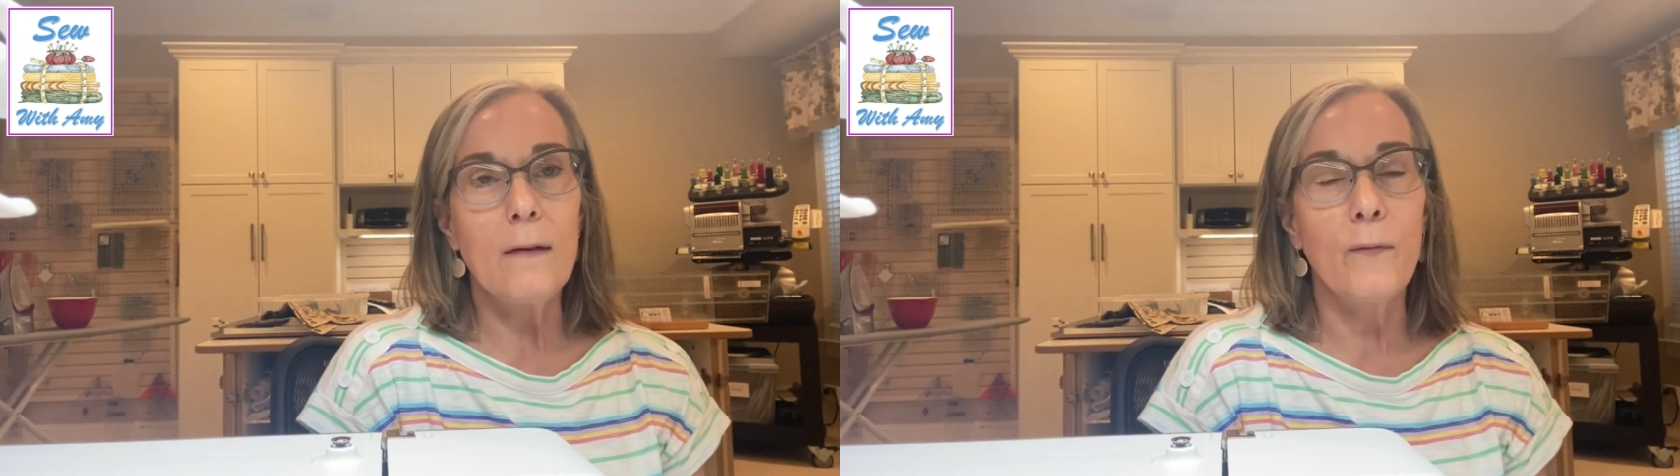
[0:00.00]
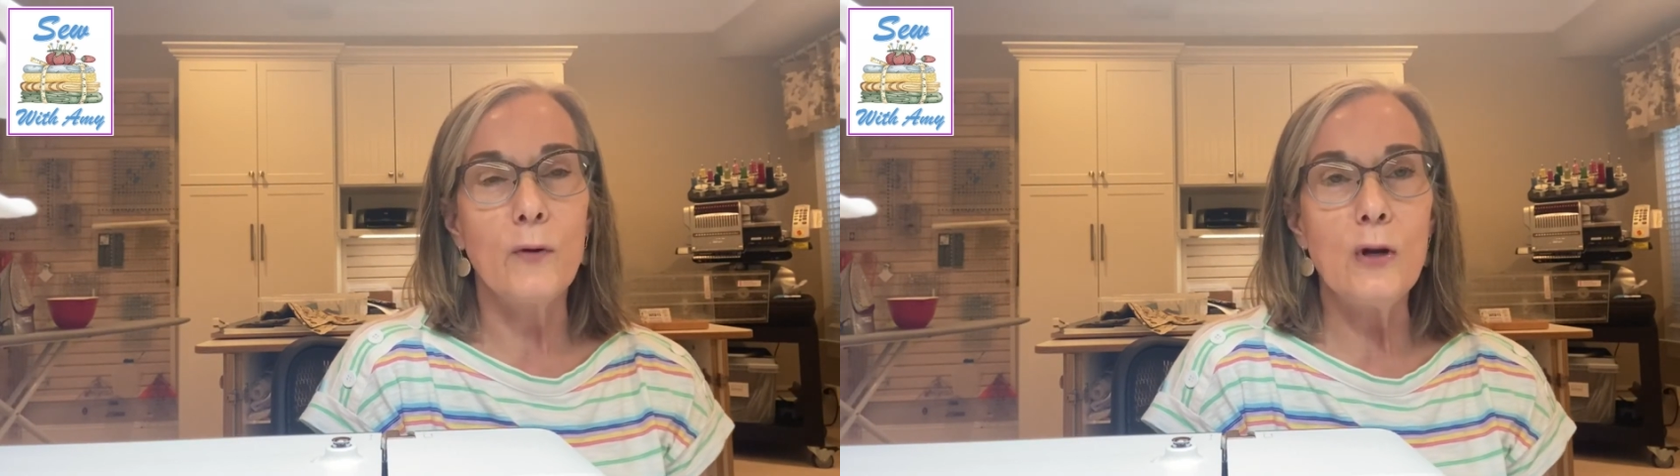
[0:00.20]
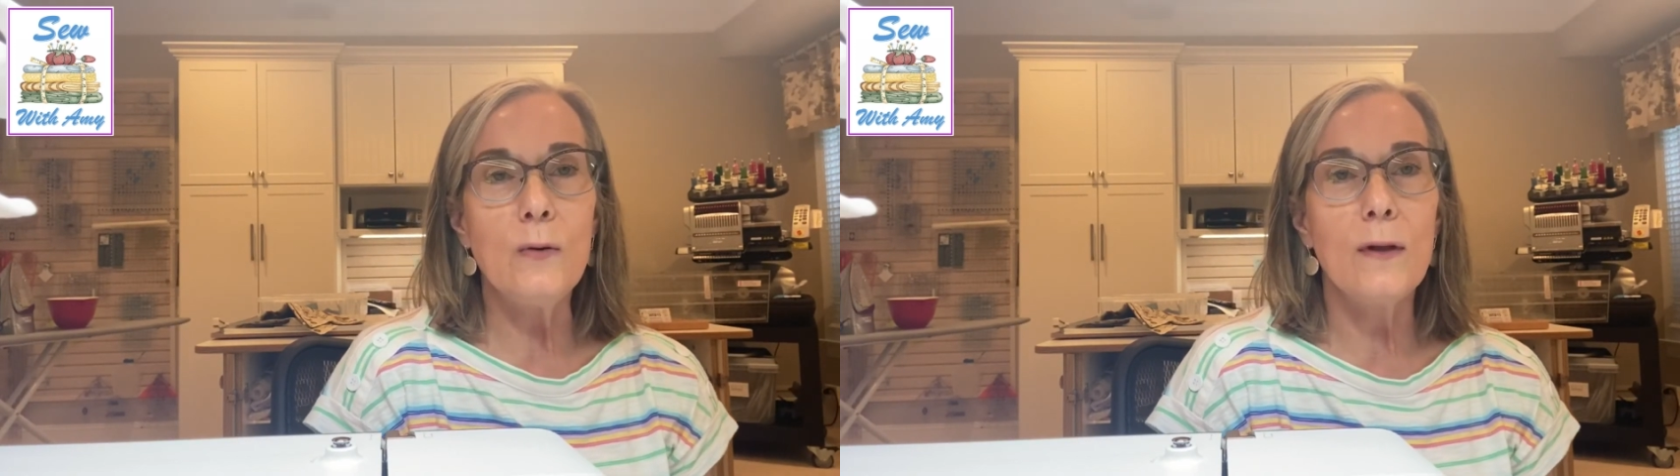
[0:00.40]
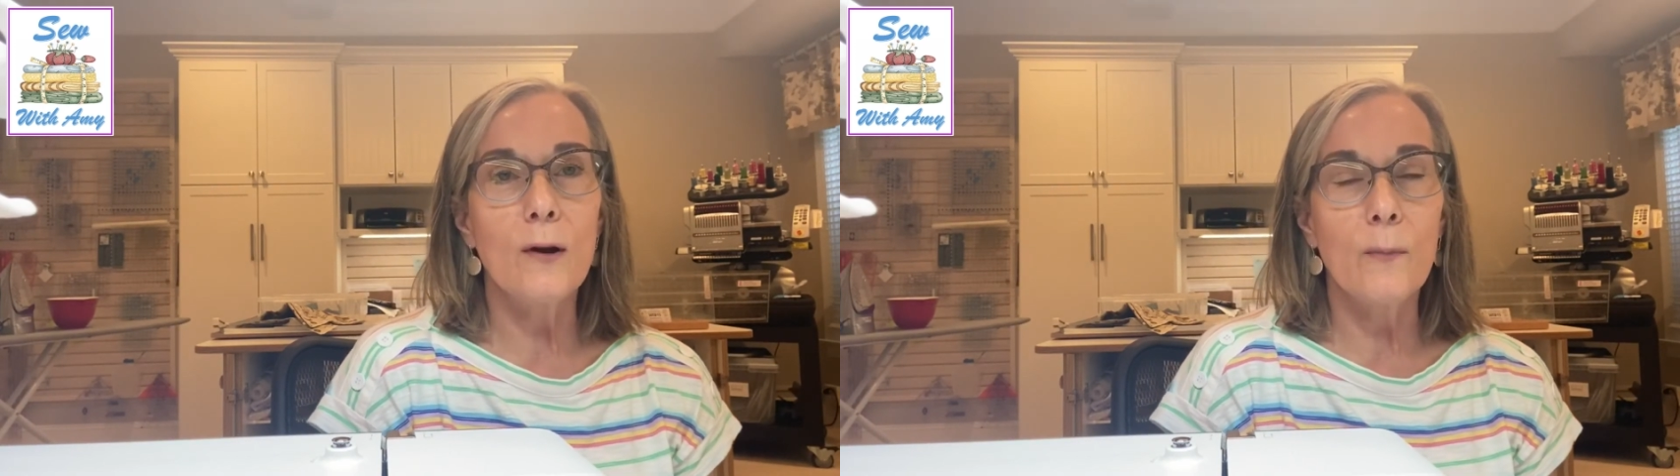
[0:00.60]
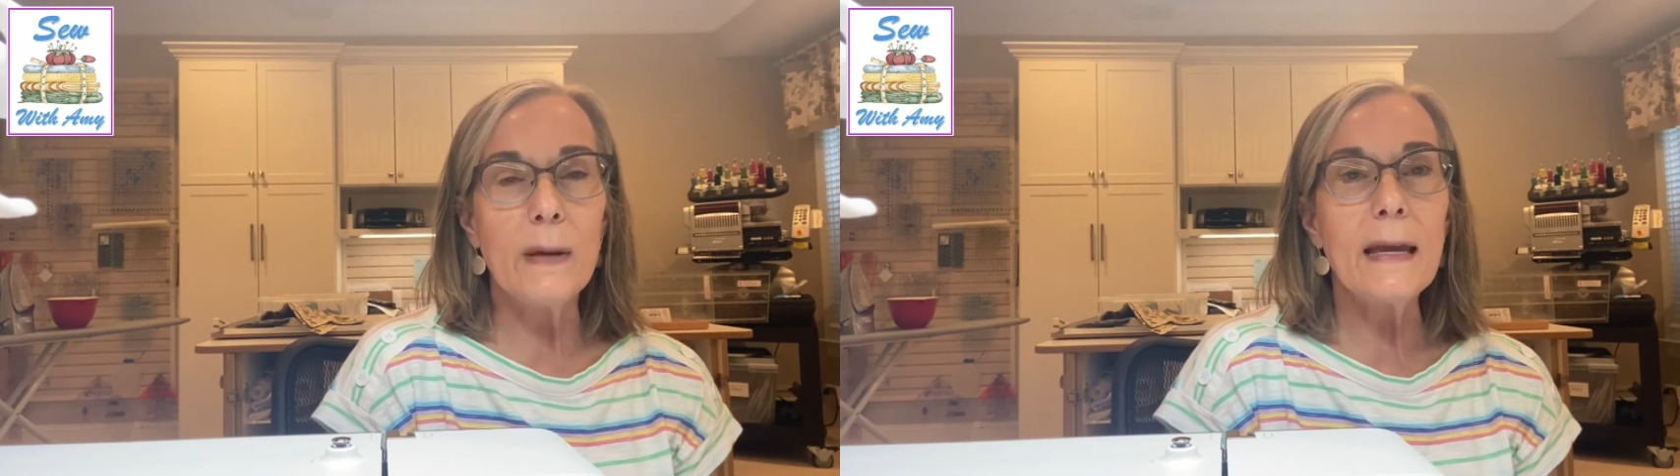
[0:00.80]
for you that
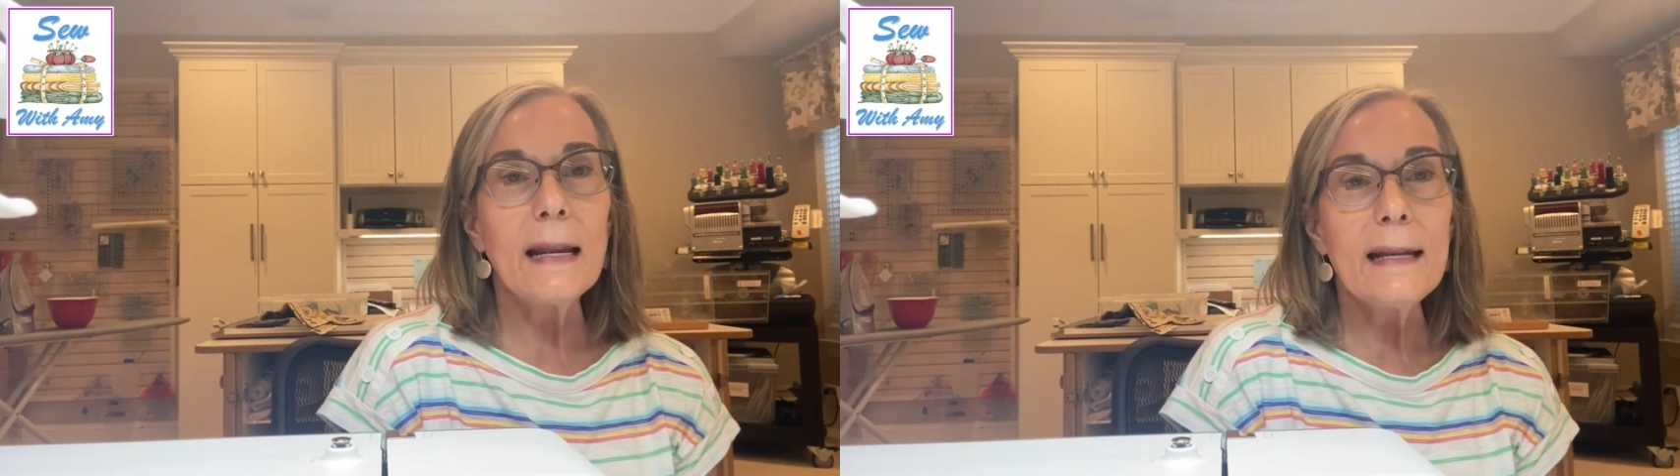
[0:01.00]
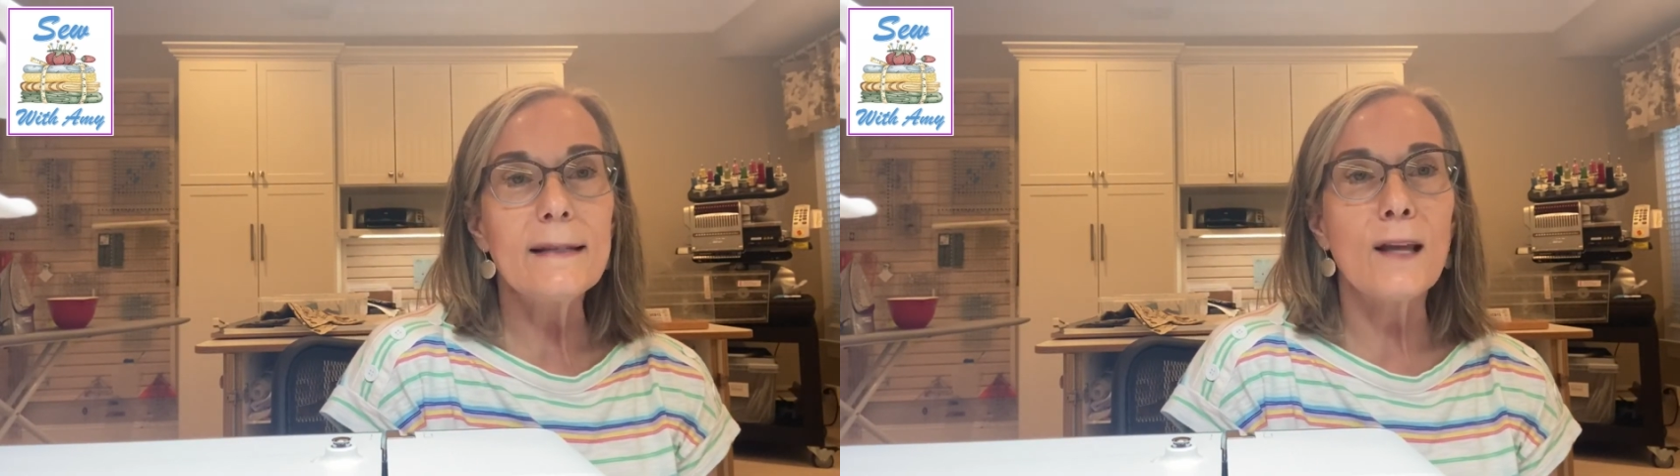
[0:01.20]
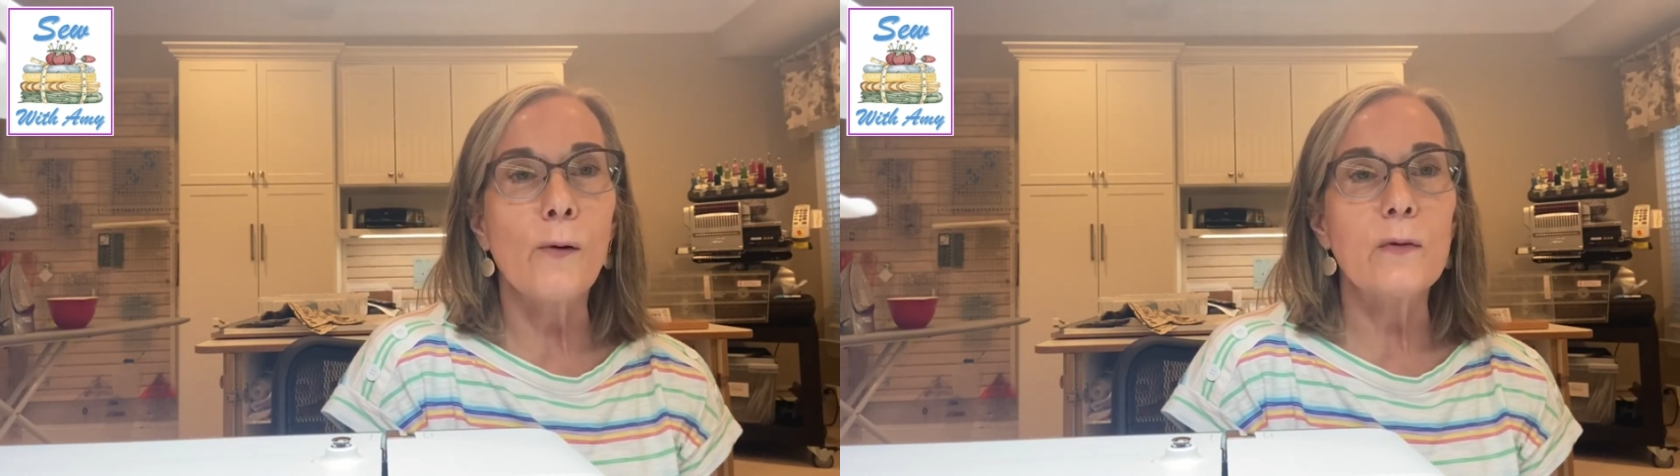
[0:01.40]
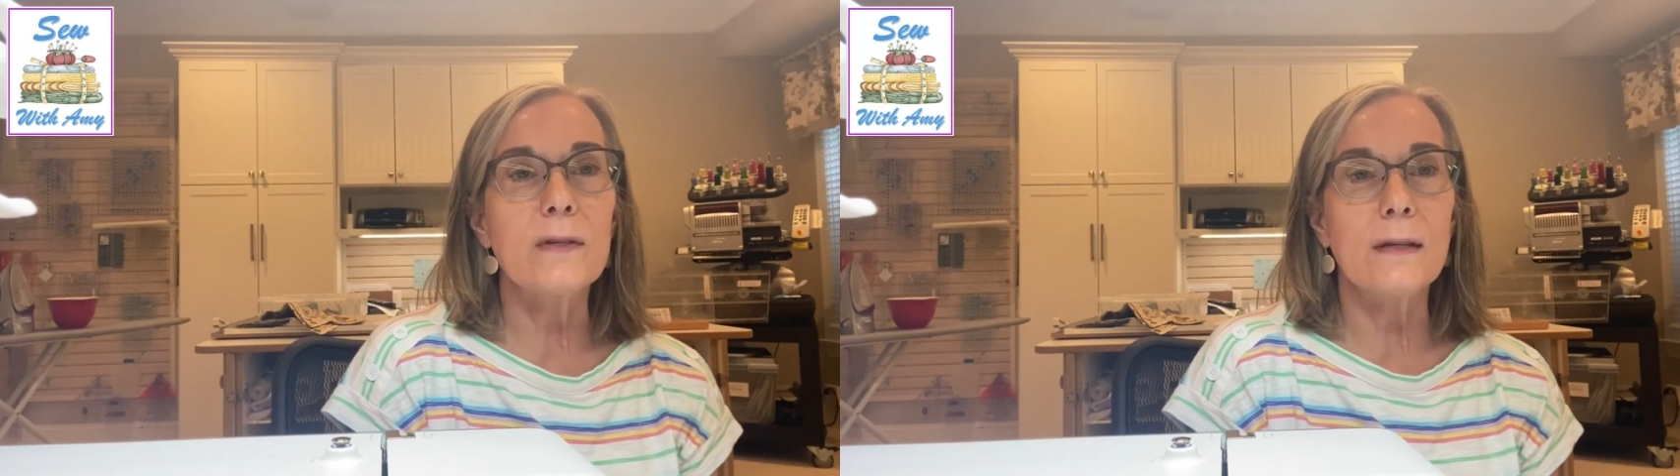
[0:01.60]
are beginning sewers,